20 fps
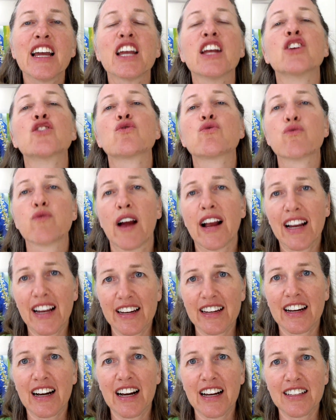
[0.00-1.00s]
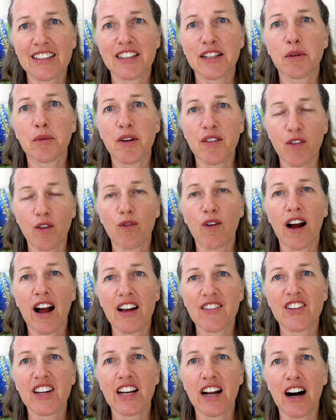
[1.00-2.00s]
is recognize that we've
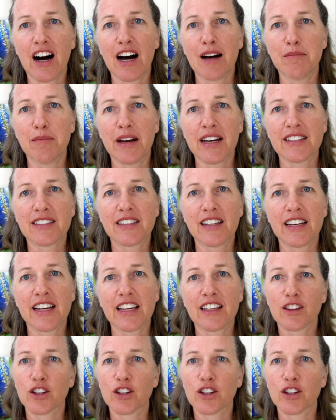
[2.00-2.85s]
arrived in a hot mess city.